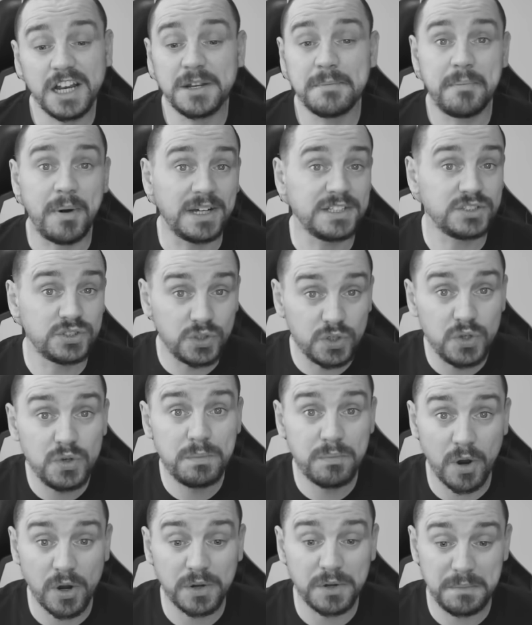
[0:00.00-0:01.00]
I could buy
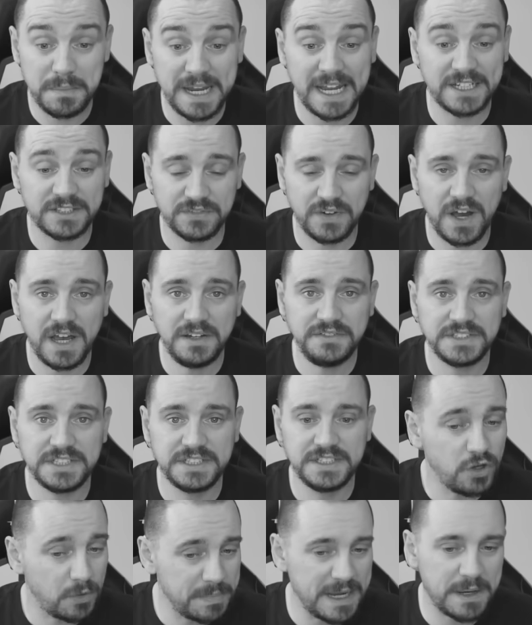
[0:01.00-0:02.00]
two broken P S
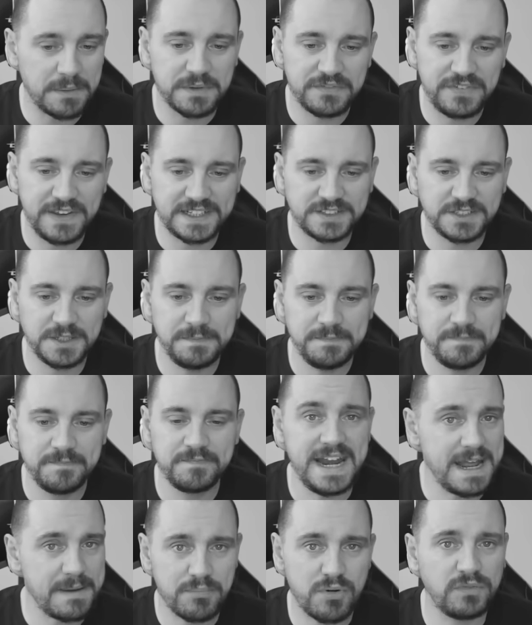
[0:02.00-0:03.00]
fives, not be able to fix them,
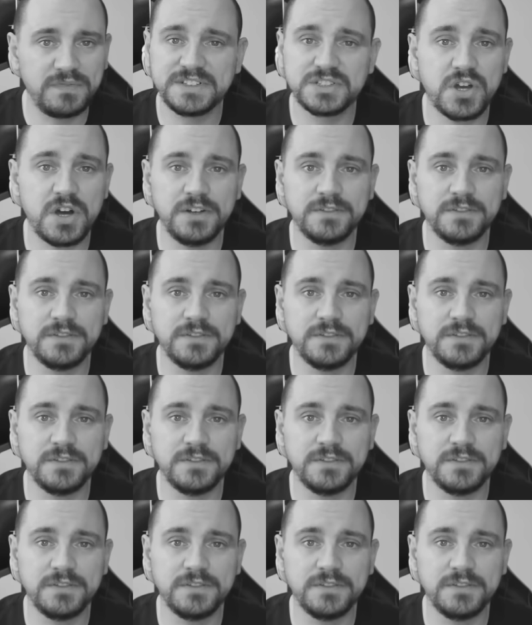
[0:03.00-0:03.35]
and that profit's